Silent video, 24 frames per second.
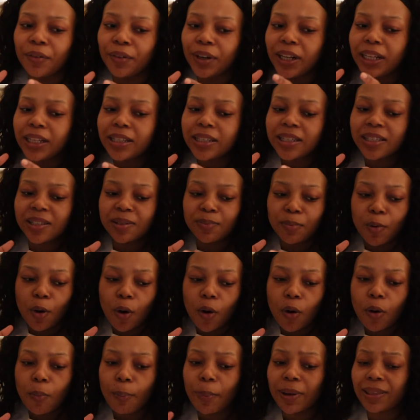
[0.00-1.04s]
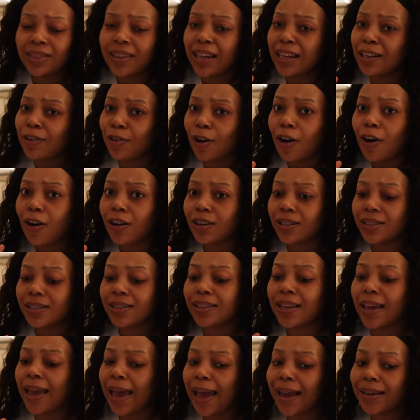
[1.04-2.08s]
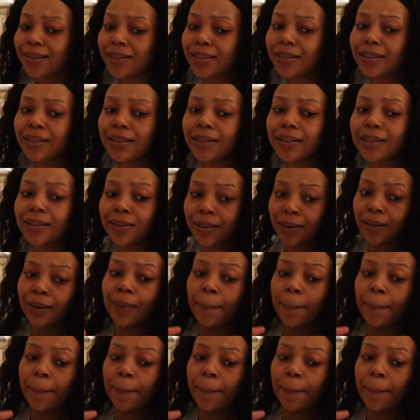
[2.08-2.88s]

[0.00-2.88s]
really small but they're not they actually